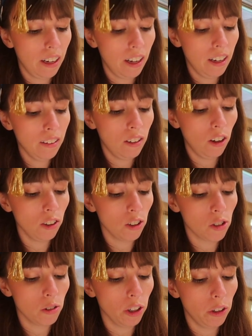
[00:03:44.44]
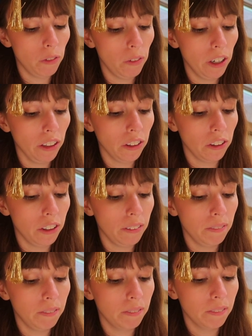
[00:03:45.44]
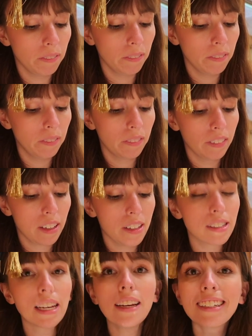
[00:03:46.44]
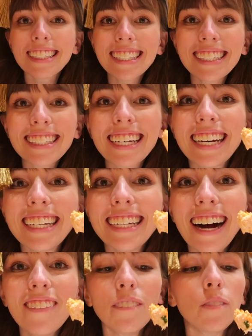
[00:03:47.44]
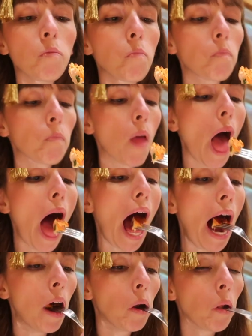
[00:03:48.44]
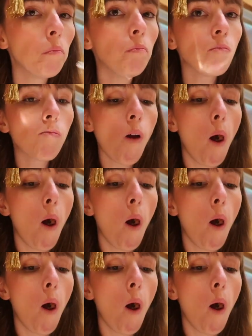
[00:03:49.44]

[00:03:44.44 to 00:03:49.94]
Oh, it looks really, really good. See? Yum. Mm.